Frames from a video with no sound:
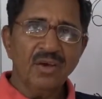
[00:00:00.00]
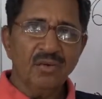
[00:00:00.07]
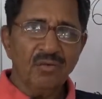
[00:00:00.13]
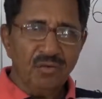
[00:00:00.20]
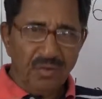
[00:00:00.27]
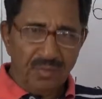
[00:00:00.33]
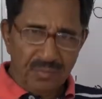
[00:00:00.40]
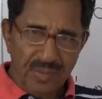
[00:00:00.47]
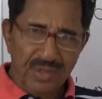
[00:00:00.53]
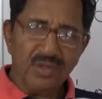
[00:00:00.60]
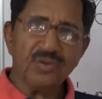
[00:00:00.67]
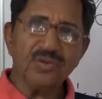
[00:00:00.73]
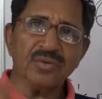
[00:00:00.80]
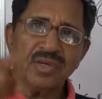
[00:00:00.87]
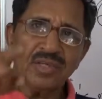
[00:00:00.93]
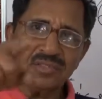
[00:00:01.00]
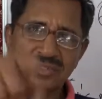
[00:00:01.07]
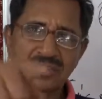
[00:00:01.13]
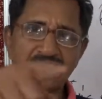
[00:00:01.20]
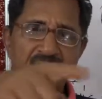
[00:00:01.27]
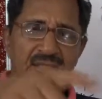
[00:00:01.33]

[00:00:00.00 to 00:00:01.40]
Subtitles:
for me to reach